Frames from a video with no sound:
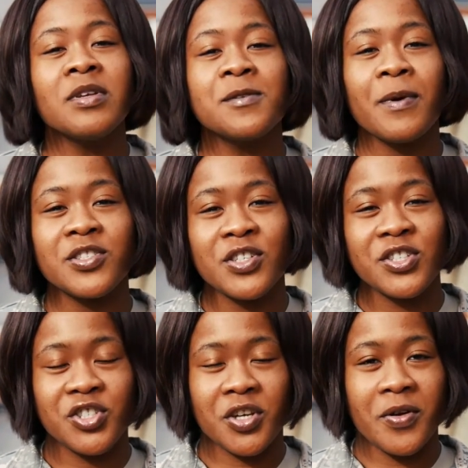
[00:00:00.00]
is
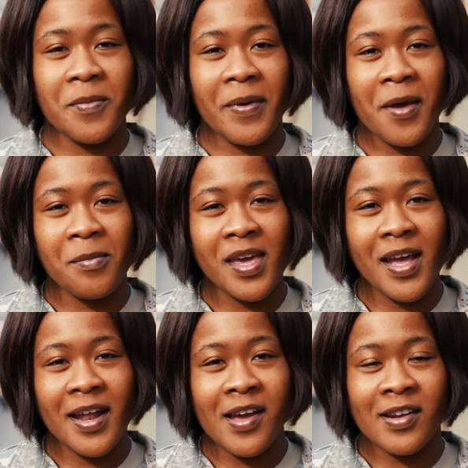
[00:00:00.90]
Specialist Shakira Bambi,
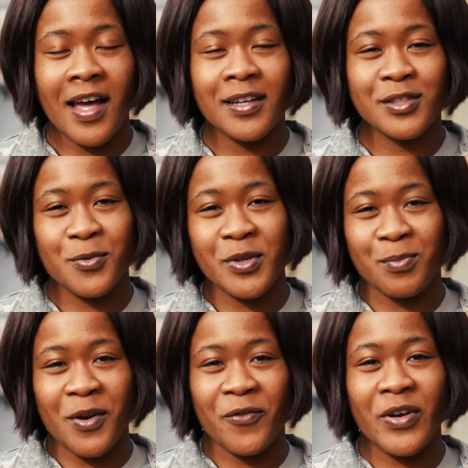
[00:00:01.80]
and I'd like to wish
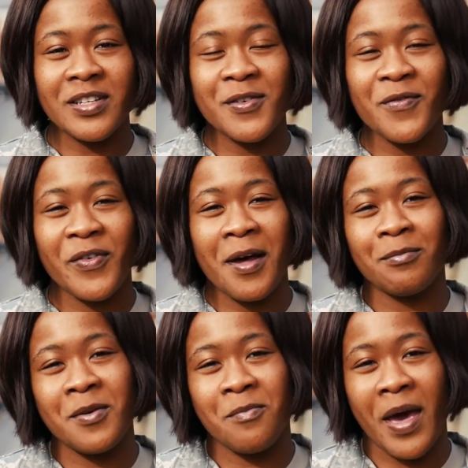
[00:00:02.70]
my friends and
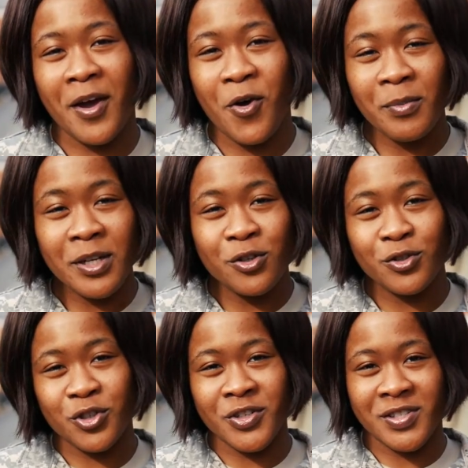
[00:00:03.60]
family back home in New
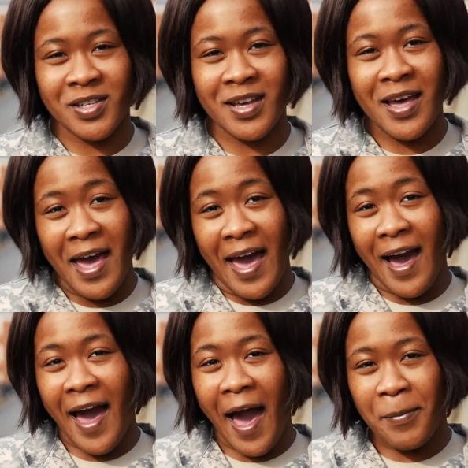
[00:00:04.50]
Jersey
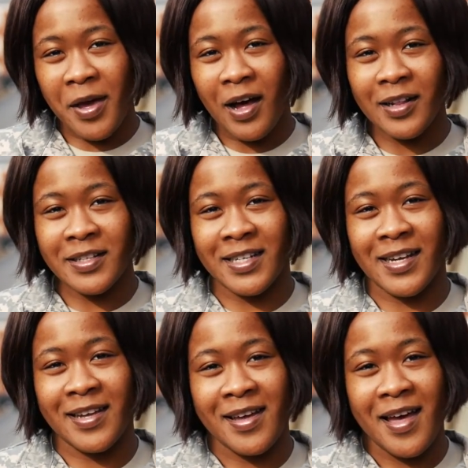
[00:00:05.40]
a happy
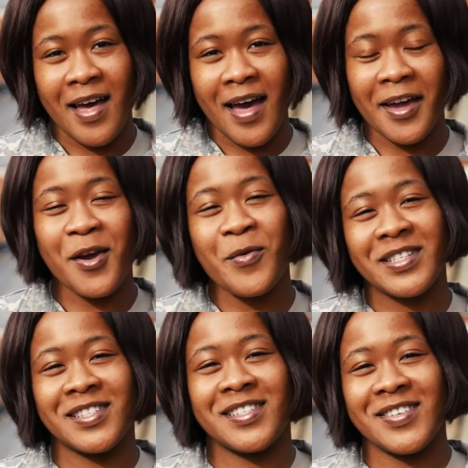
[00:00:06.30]
holiday. I can't wait
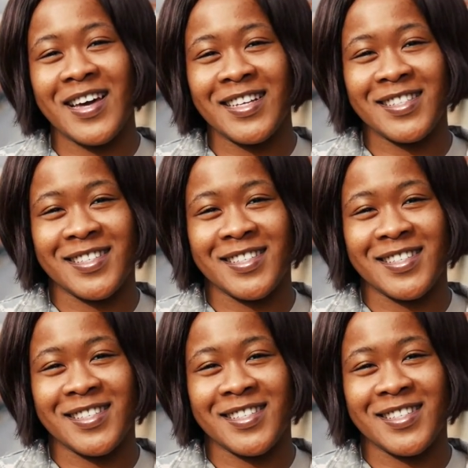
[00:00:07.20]
to see you guys.